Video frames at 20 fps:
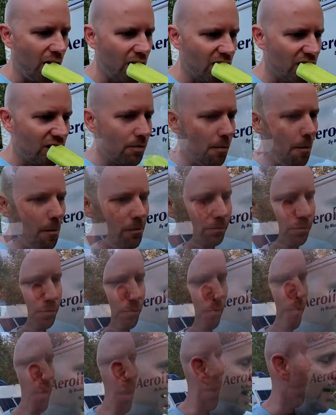Guys, oh,
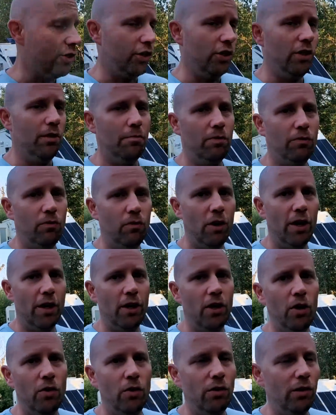actually, before I
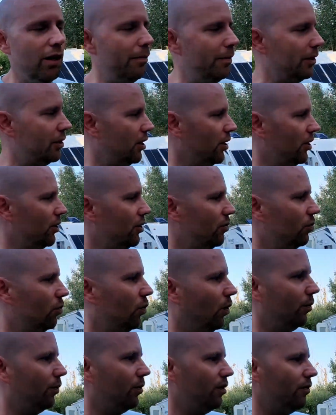go, let me tell you
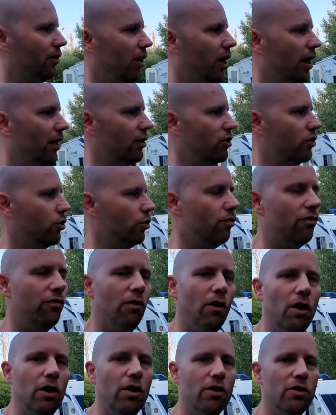what we've got so
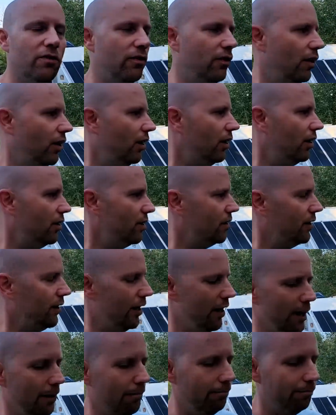far as
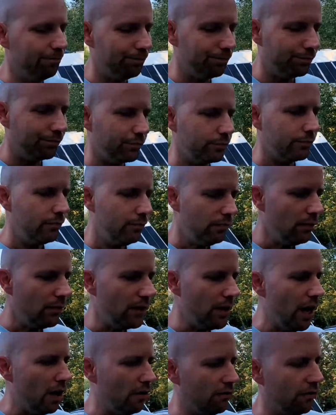
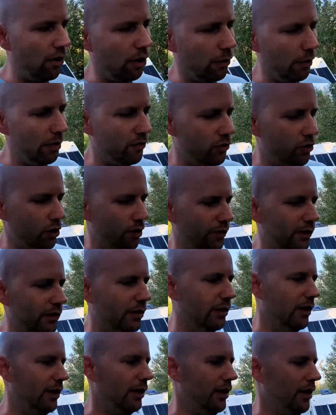how far we've
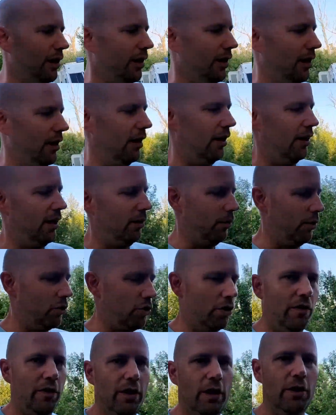driven and what
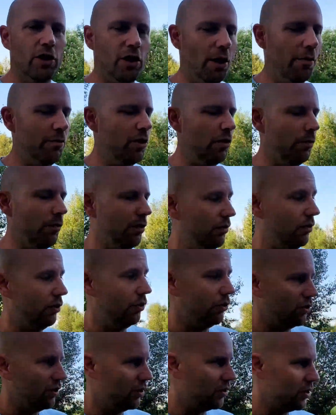sort of consumption we've
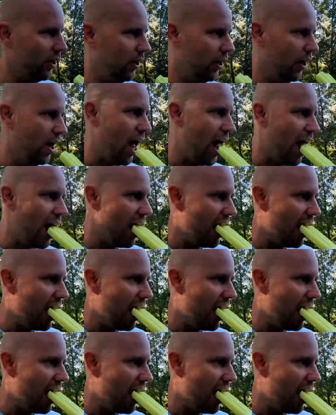used, etc.